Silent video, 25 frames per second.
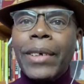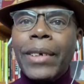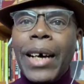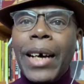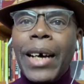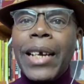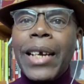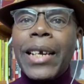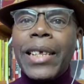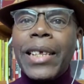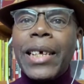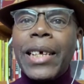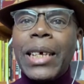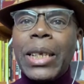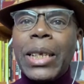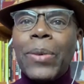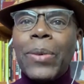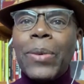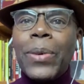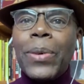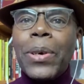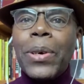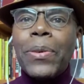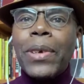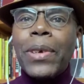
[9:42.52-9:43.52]
And they are the
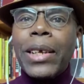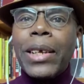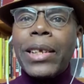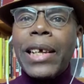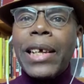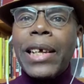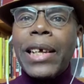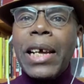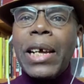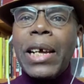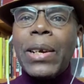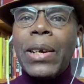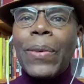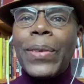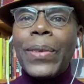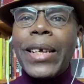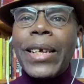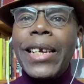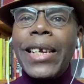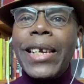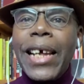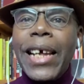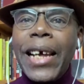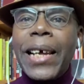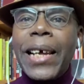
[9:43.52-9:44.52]
ones at the end of
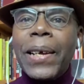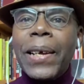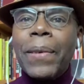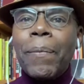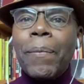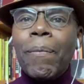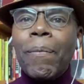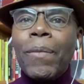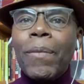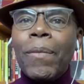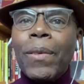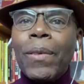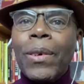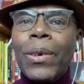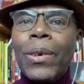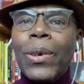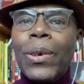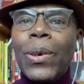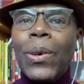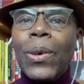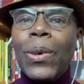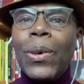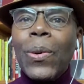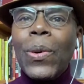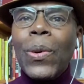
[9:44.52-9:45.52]
the day
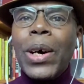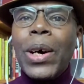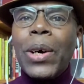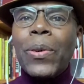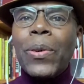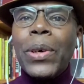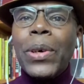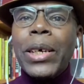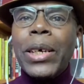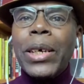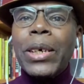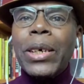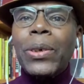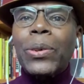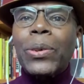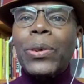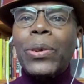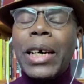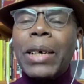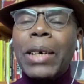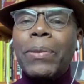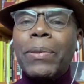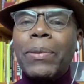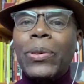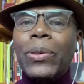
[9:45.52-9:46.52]
who are going to
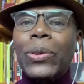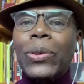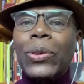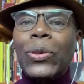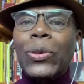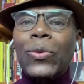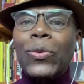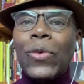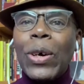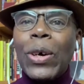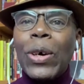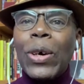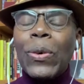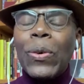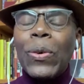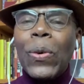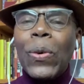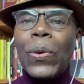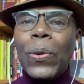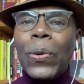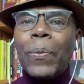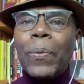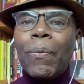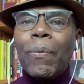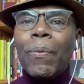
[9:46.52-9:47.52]
have to
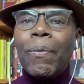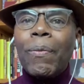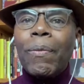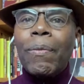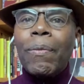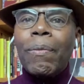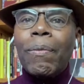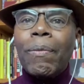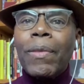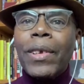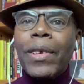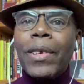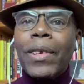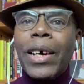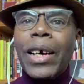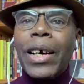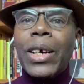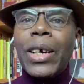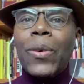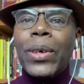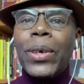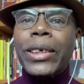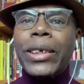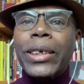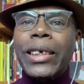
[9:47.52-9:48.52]
struggle.
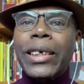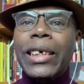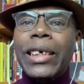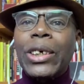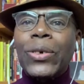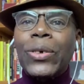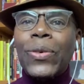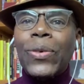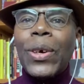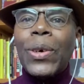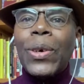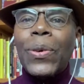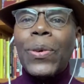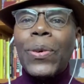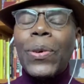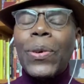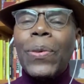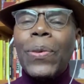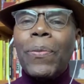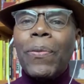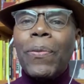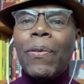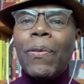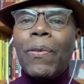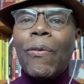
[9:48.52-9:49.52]
And once they
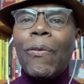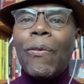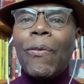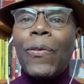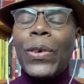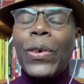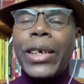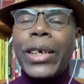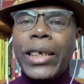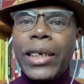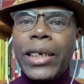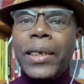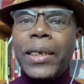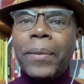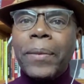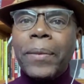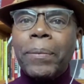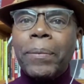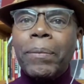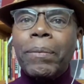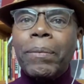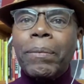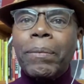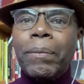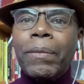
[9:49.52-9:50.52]
struggle for it,
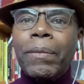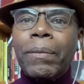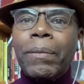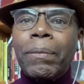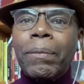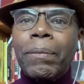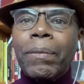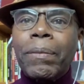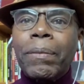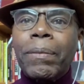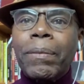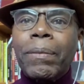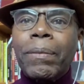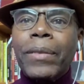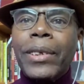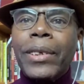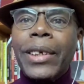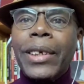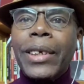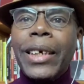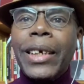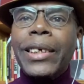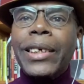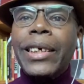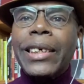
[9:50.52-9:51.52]

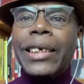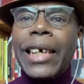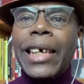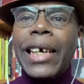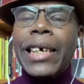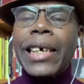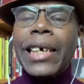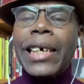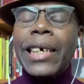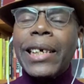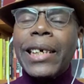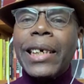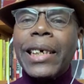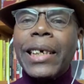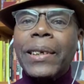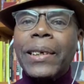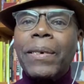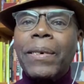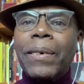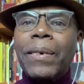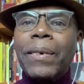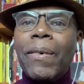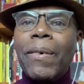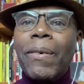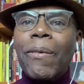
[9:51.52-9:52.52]
there is a saying that
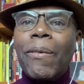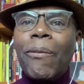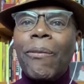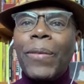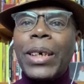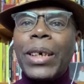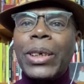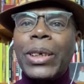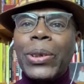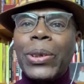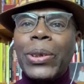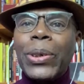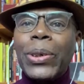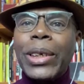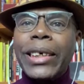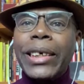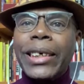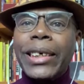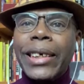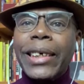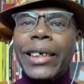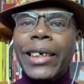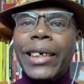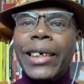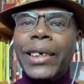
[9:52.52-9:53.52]
victory
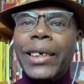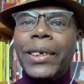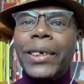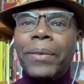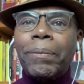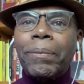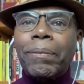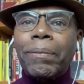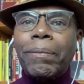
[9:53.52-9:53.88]
is certain.